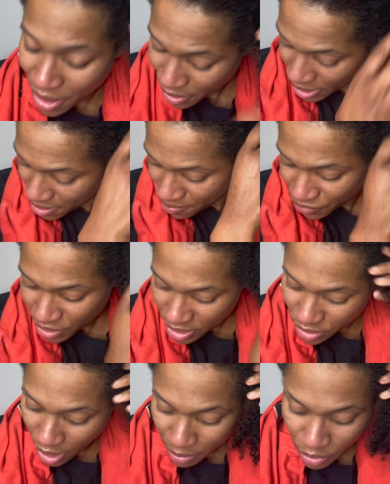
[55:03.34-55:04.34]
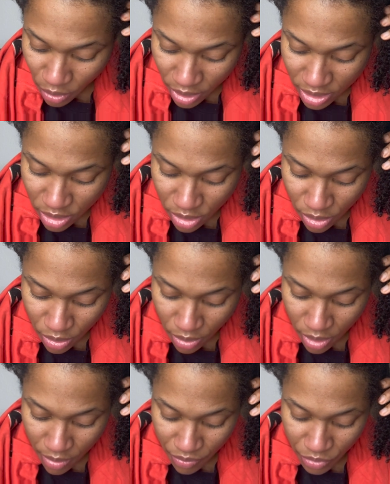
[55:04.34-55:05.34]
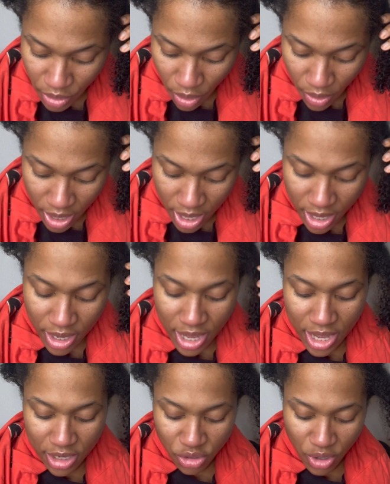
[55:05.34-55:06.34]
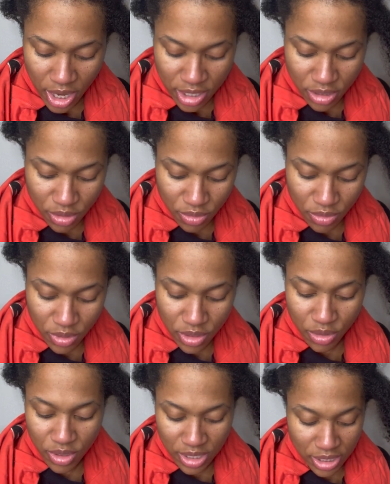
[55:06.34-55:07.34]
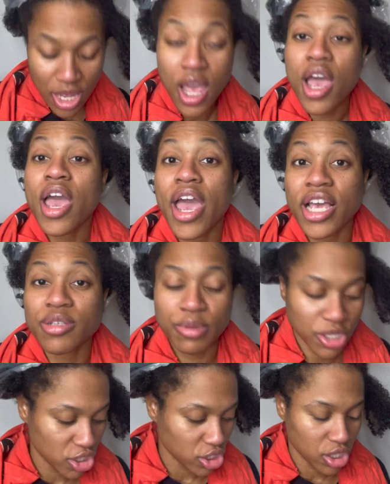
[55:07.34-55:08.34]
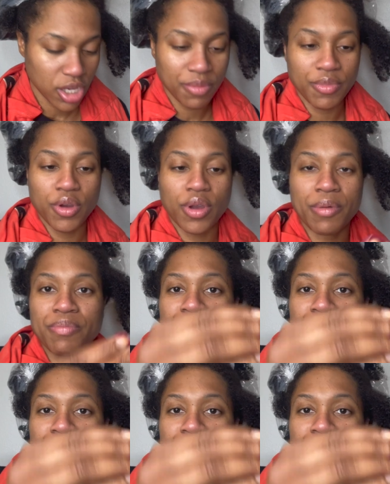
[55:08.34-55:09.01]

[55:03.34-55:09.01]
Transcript: Okay, so I'm going to go ahead and try to do this expeditiously. Okay.